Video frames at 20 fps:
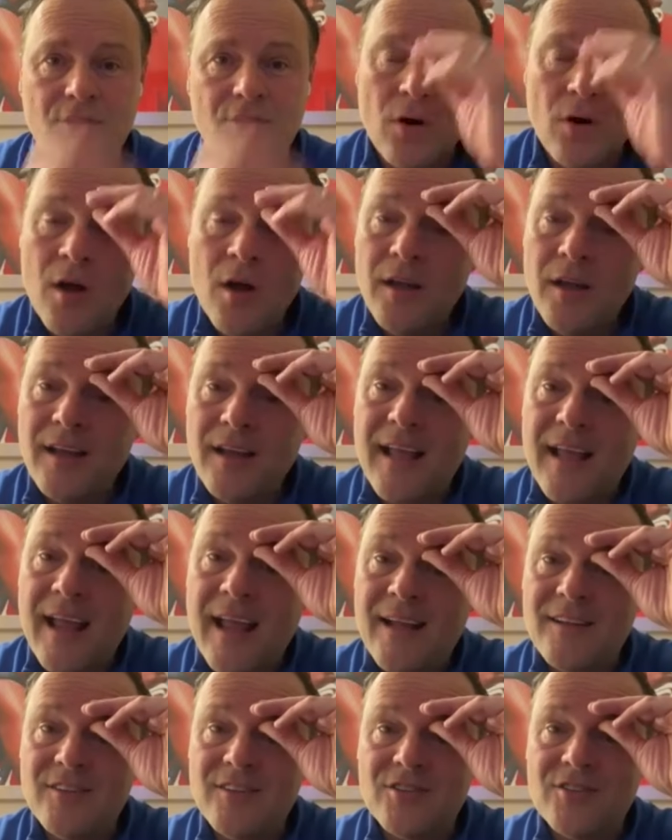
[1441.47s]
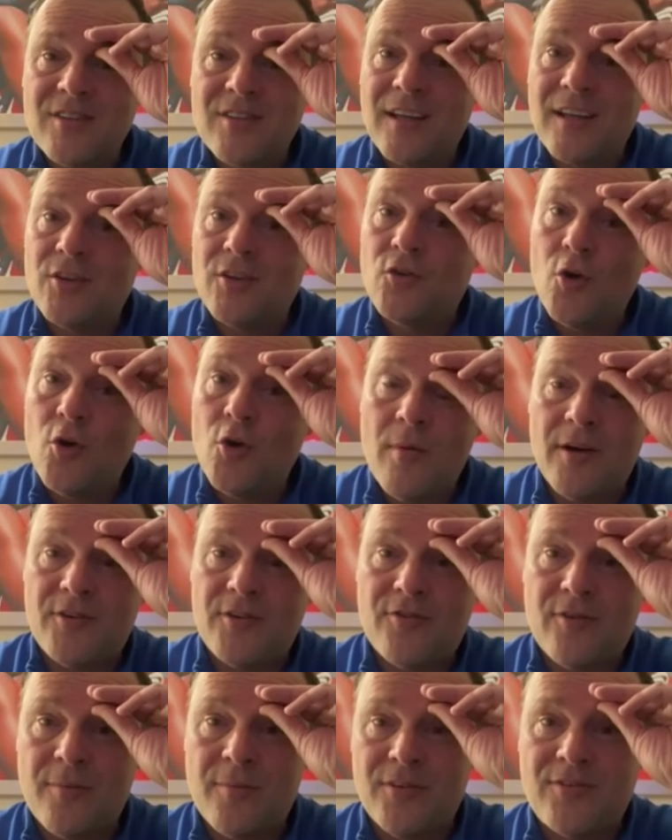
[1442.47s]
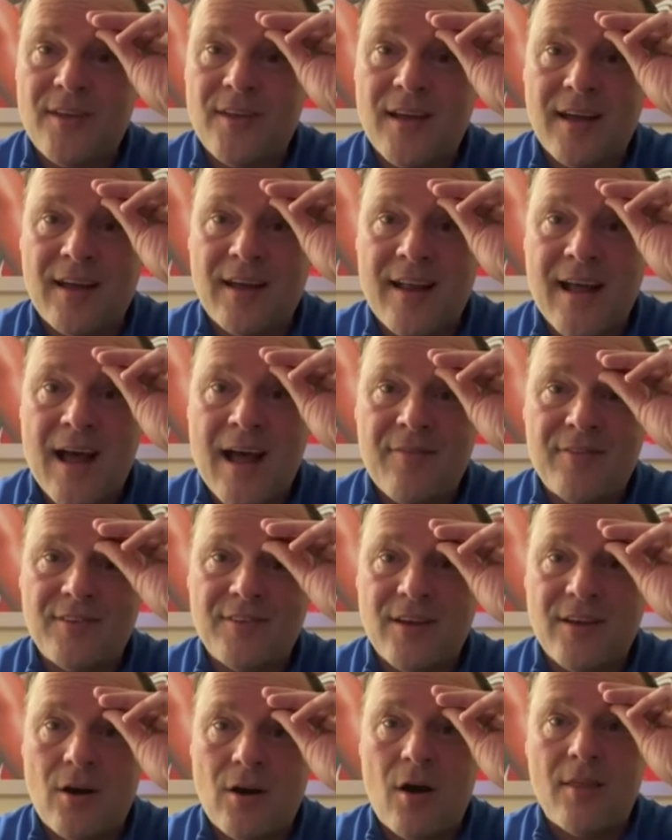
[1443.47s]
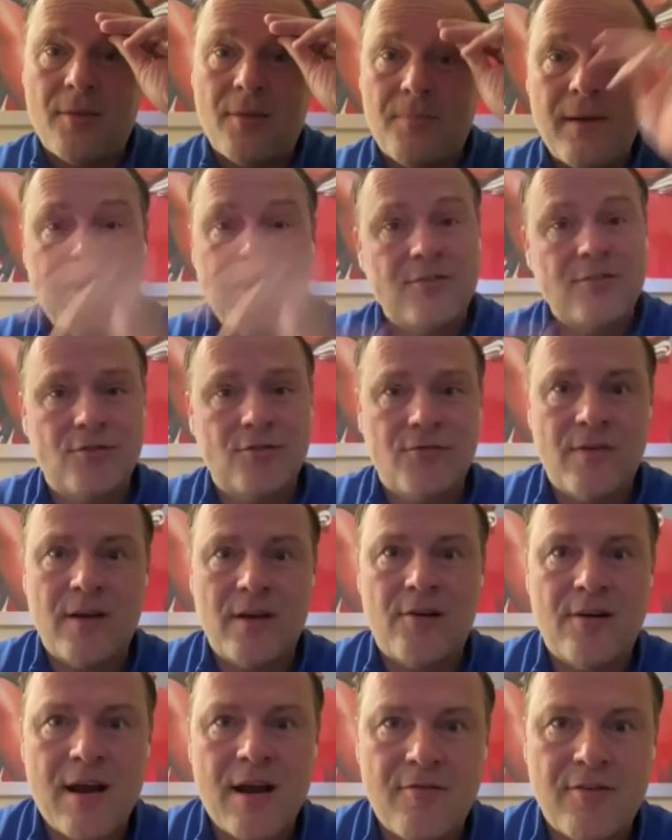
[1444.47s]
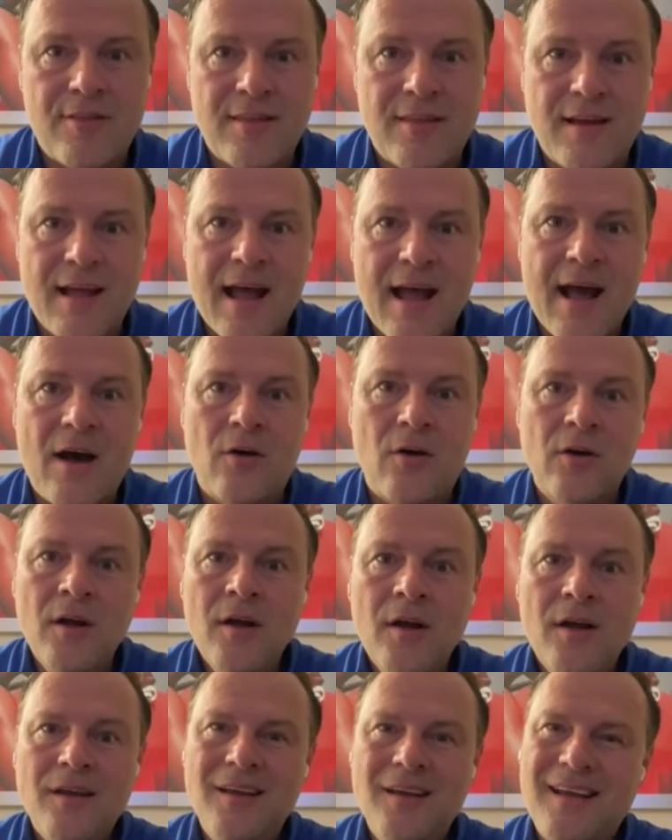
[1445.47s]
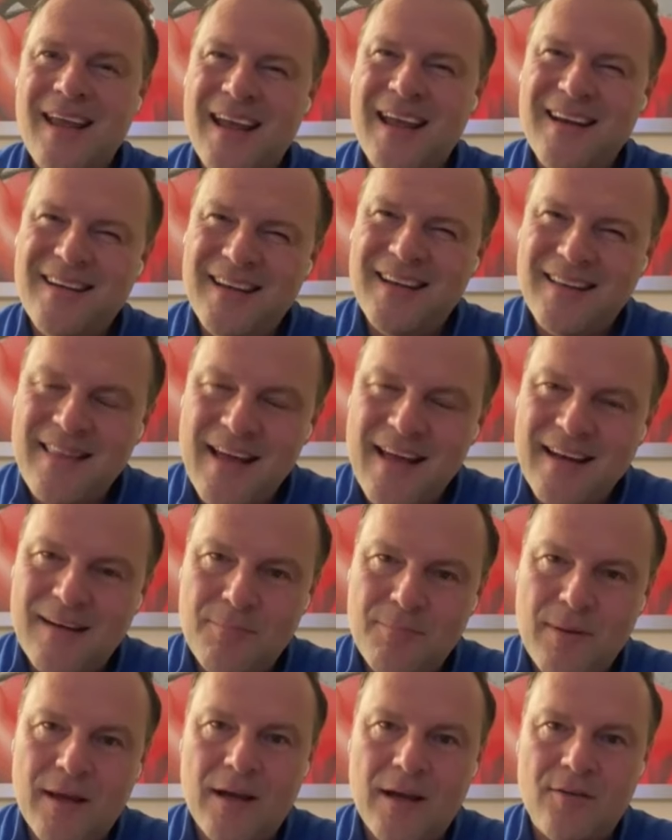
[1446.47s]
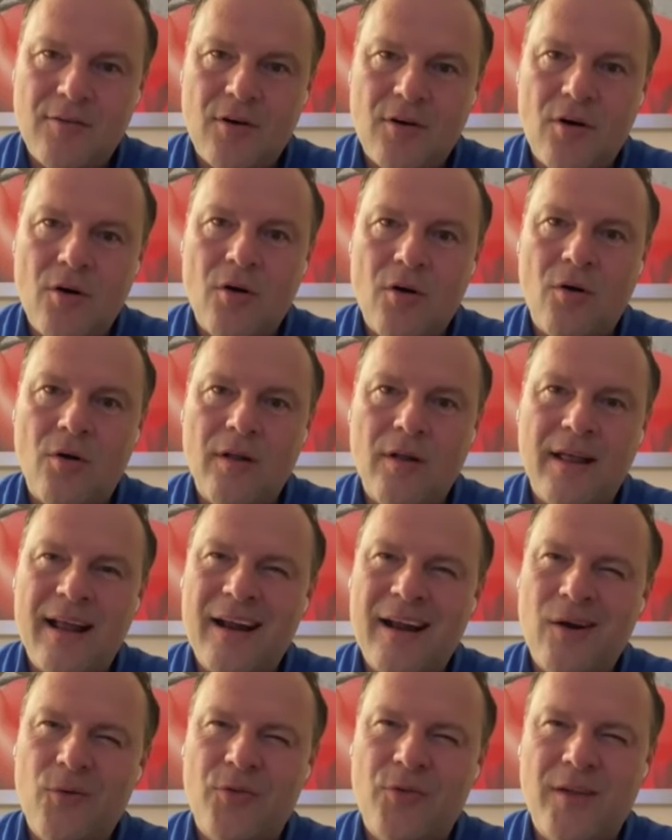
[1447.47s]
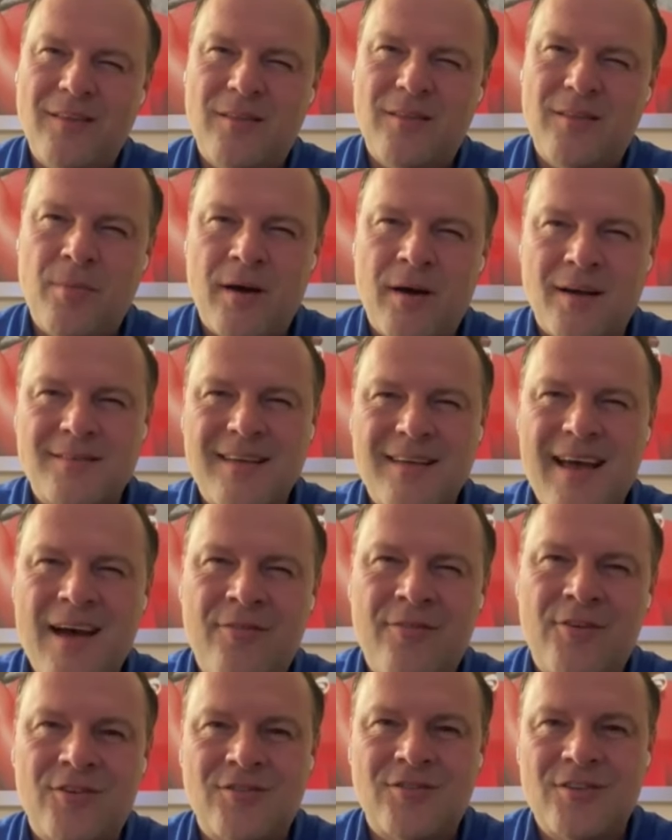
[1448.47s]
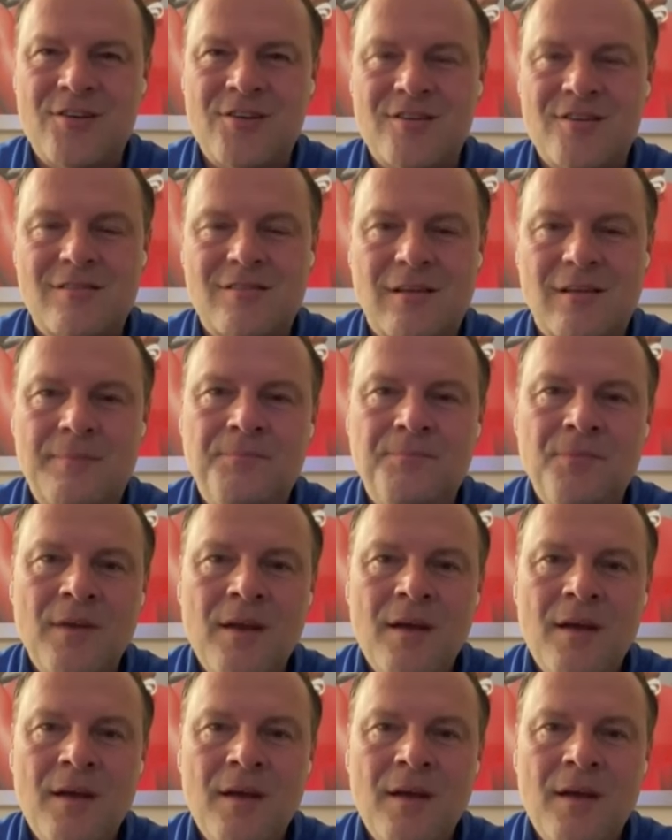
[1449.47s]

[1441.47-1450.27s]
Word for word: So you can't just take too much from the second half and say, "Oh, the Pacers figured everything out." You can't dig that big of a hole, and I don't think the Bucks ever seriously